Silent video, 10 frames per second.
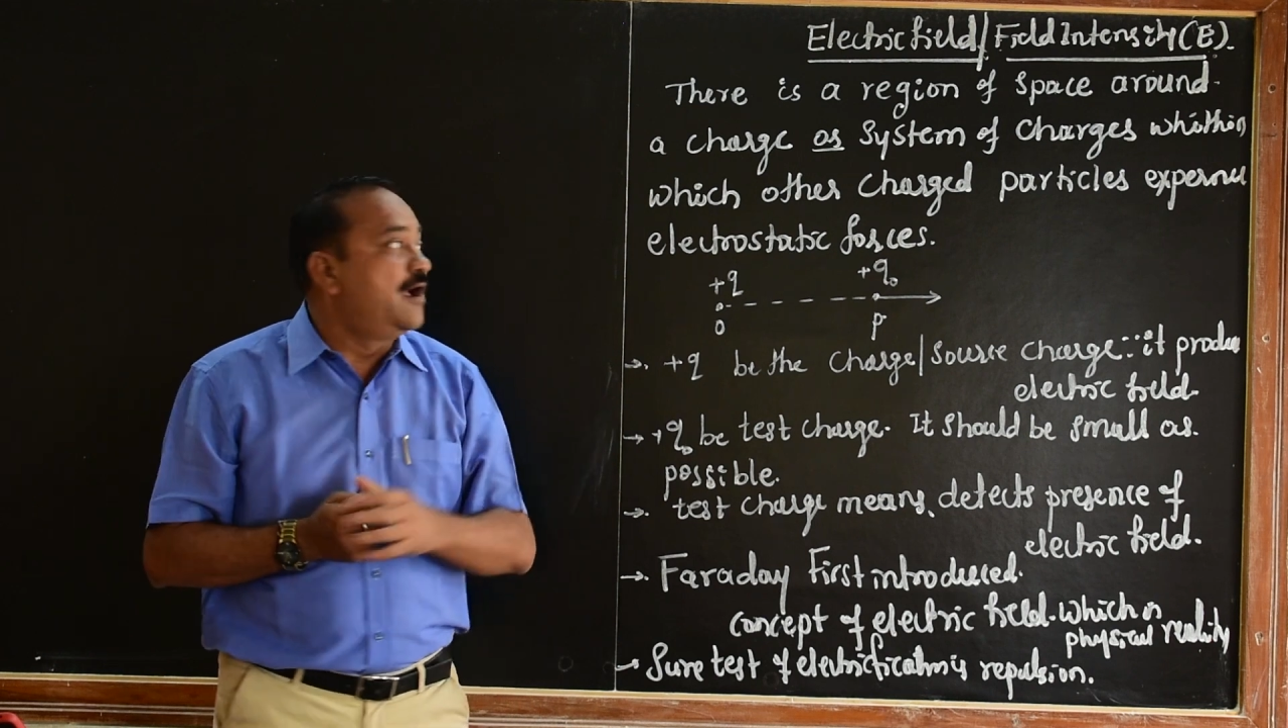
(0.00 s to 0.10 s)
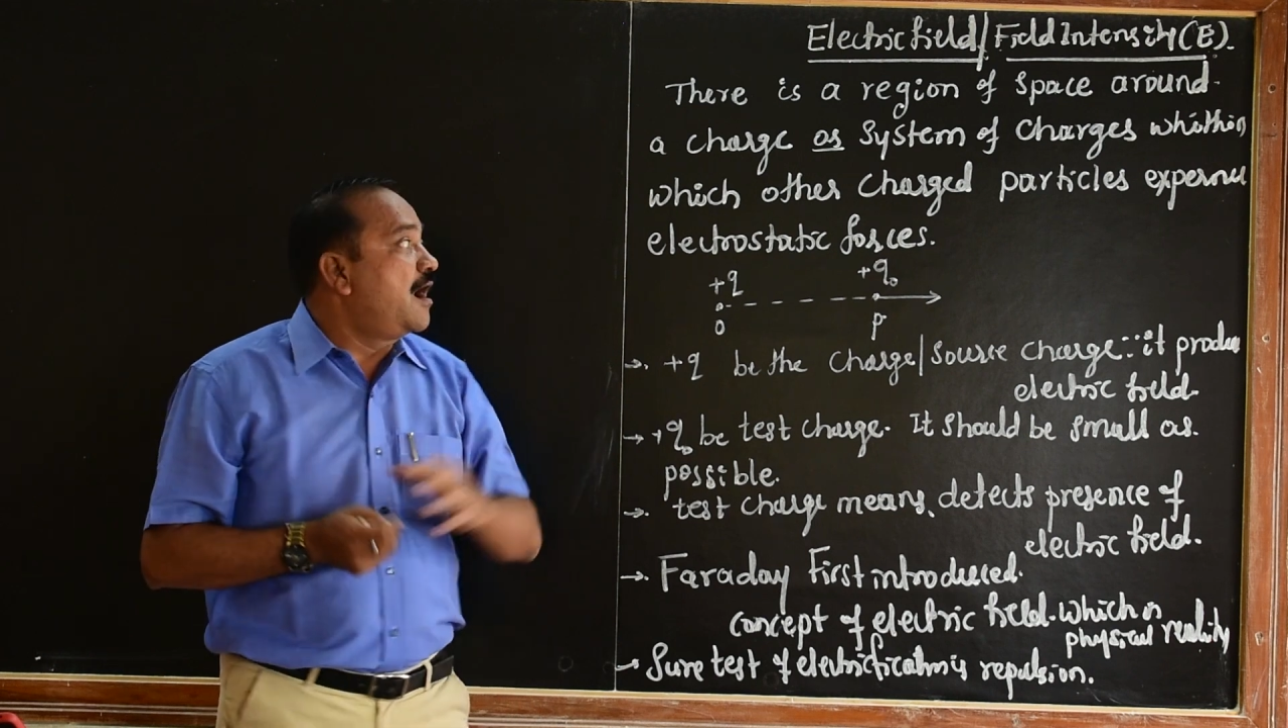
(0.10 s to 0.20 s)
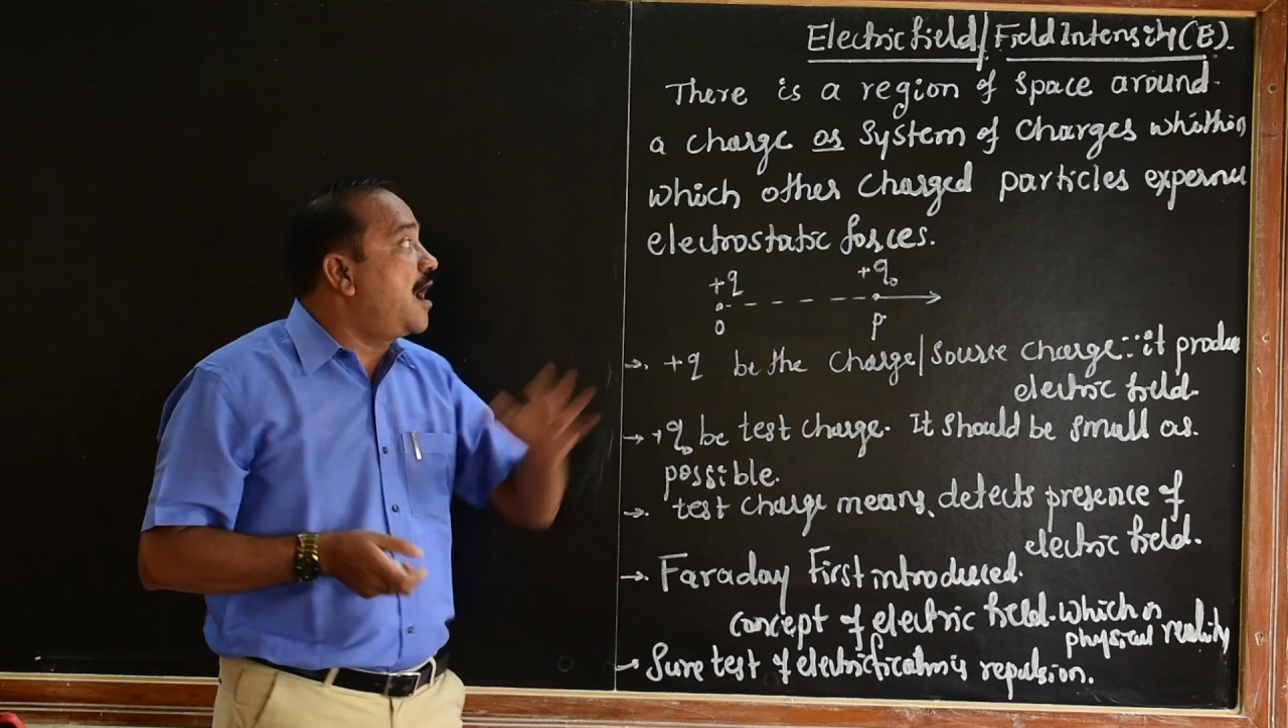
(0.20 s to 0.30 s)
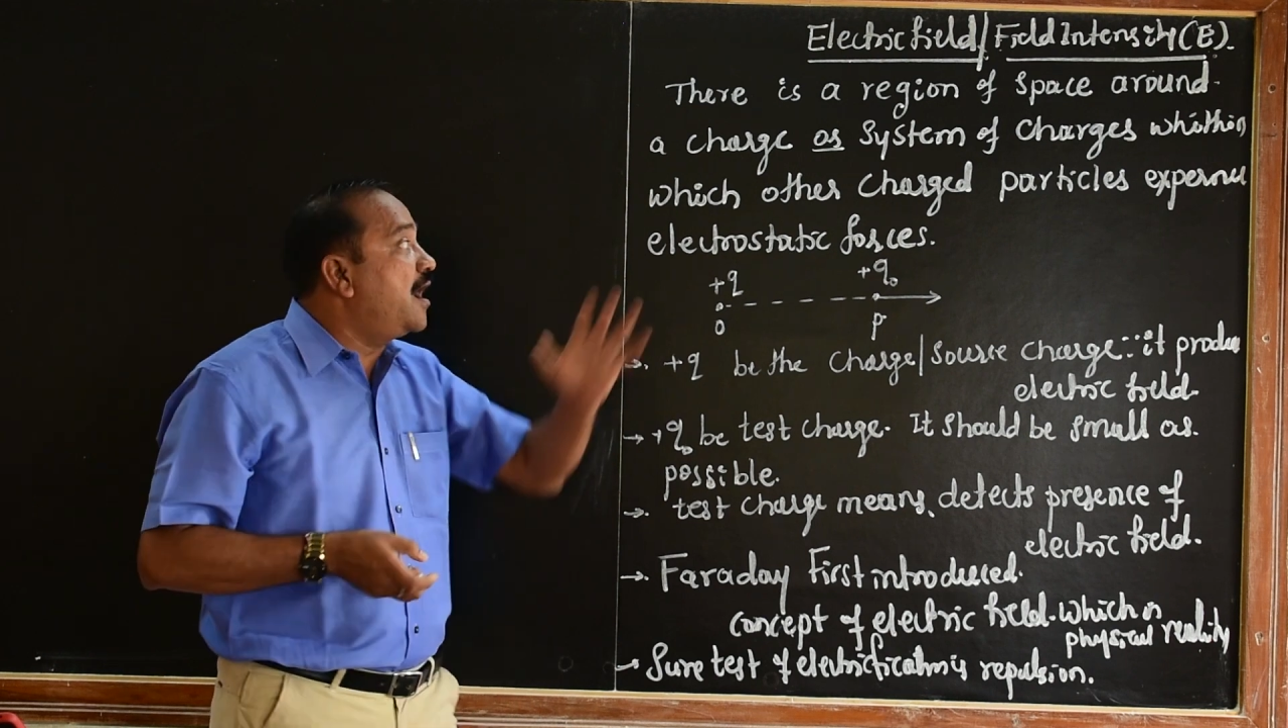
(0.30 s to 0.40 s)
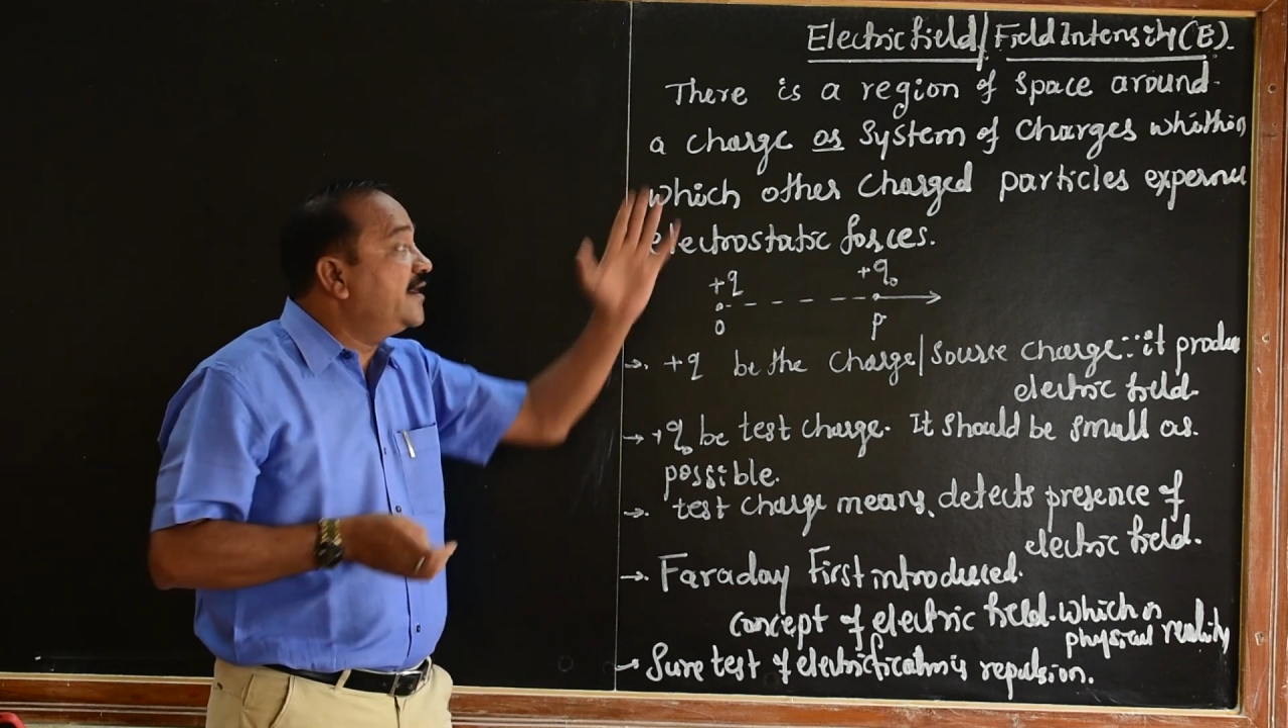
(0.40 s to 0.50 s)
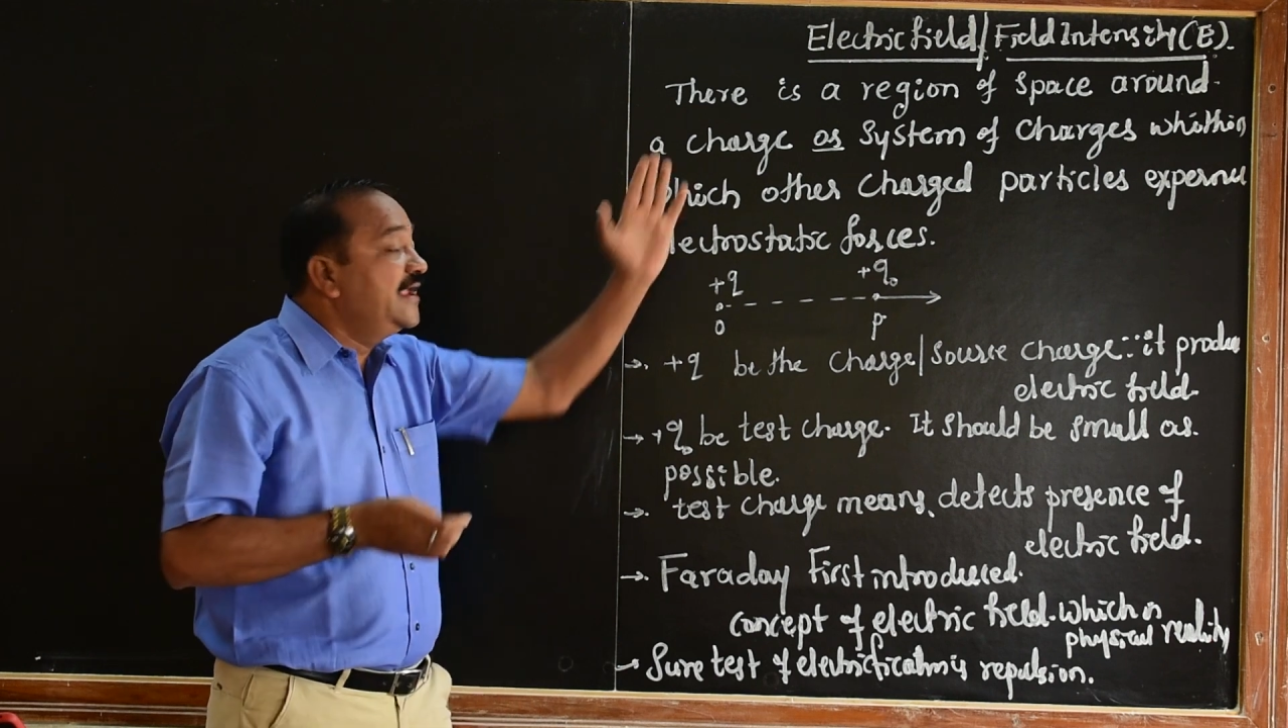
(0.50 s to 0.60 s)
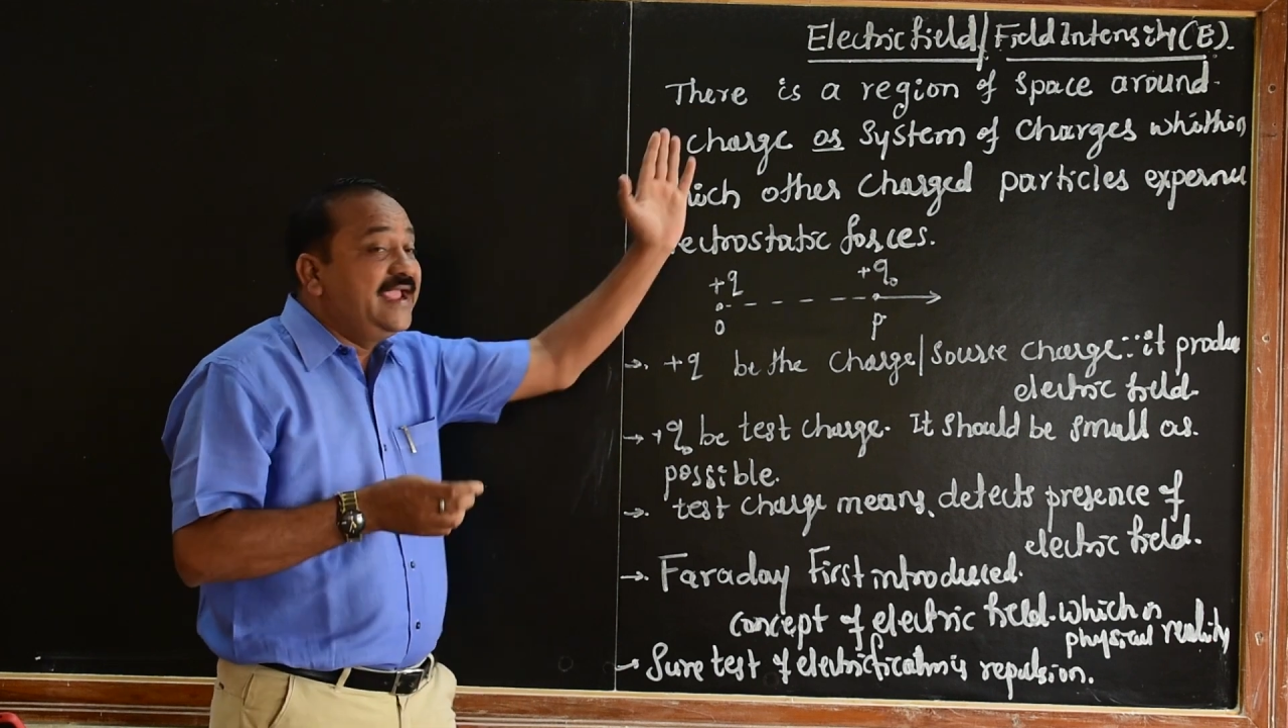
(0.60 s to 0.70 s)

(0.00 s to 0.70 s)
or